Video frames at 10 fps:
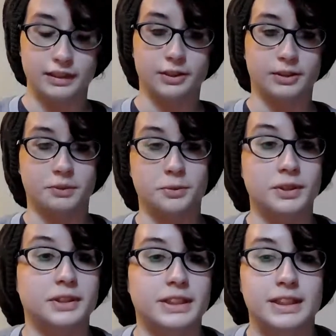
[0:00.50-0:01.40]
Hello
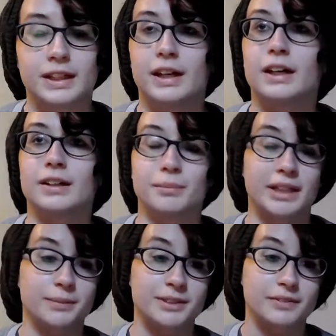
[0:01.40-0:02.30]
everyone, my
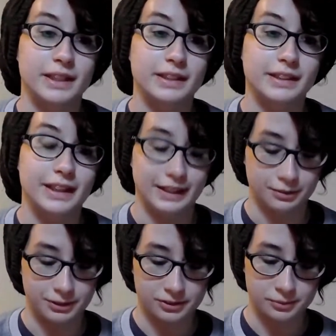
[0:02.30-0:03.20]
name is Ben,
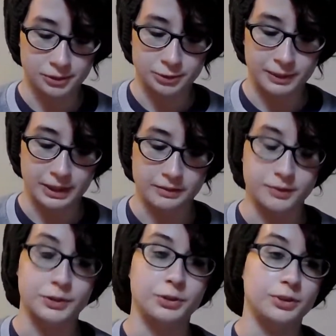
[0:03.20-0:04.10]
and welcome to my
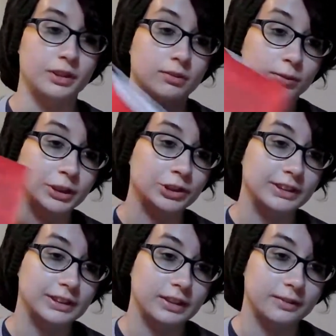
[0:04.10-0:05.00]
review of
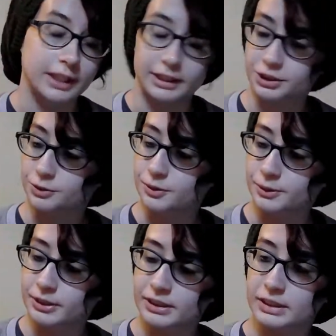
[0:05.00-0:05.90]
Witches of Ashen
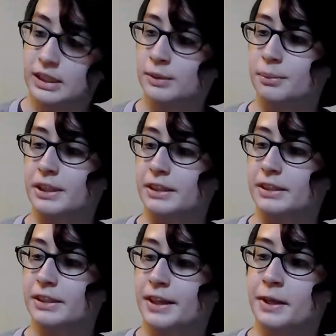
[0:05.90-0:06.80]
Ruin by
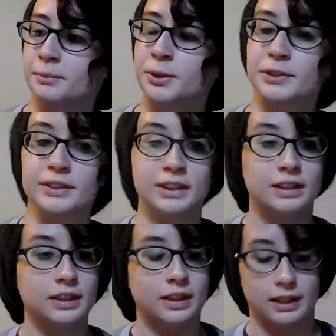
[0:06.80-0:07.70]
E. Latimer.
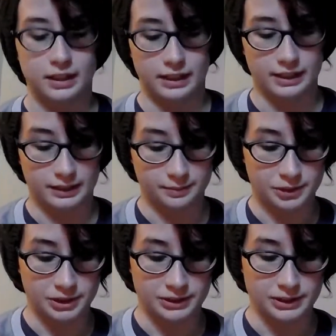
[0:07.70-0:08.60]

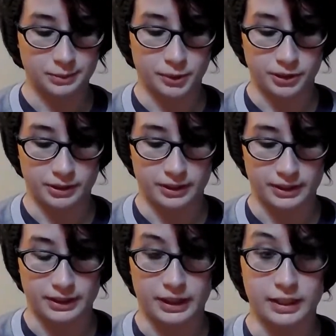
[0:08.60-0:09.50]
So this is a book
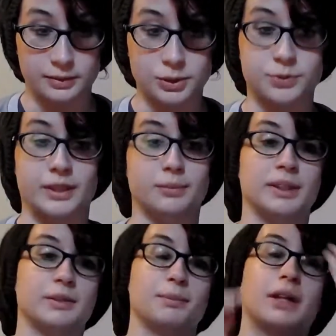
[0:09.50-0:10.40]
that I was
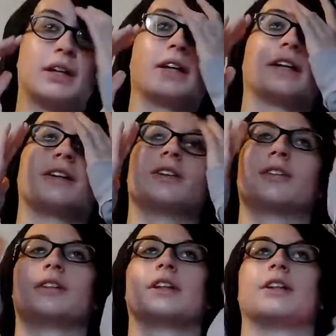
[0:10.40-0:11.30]
recommended by
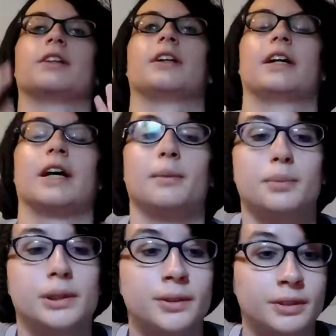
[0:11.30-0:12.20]
on an app
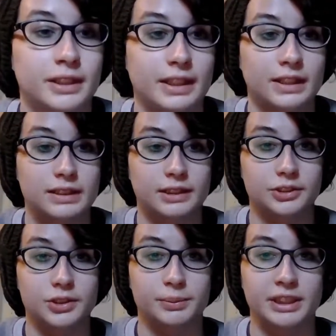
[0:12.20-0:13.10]
that
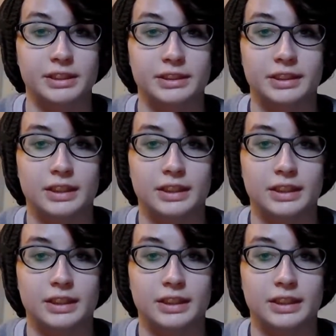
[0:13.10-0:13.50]
tells me